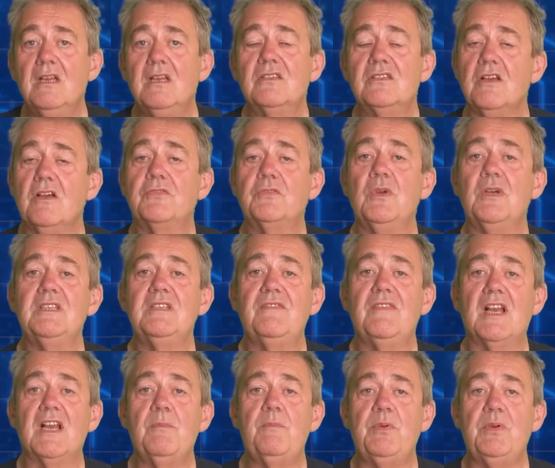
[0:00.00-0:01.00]
Software
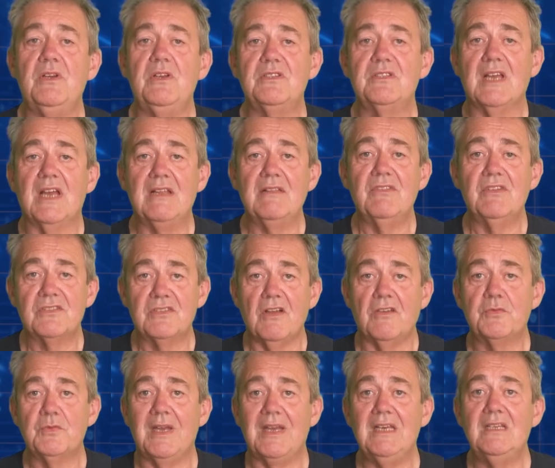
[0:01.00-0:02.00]
developers and the
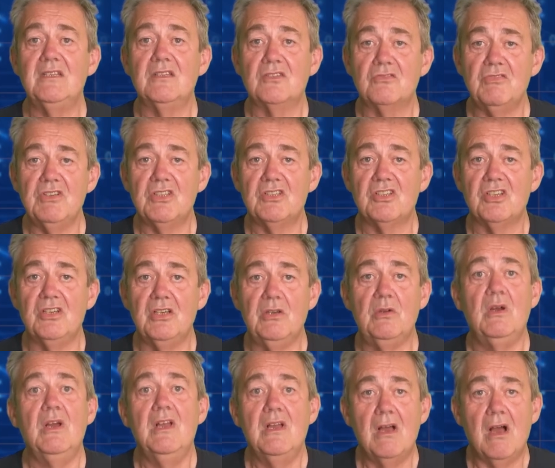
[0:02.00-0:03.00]
software industry
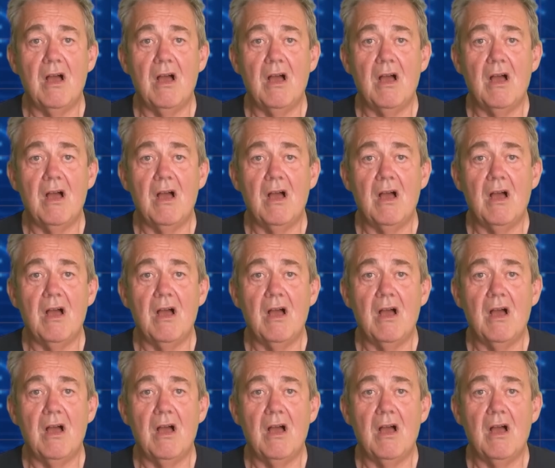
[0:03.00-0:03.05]
too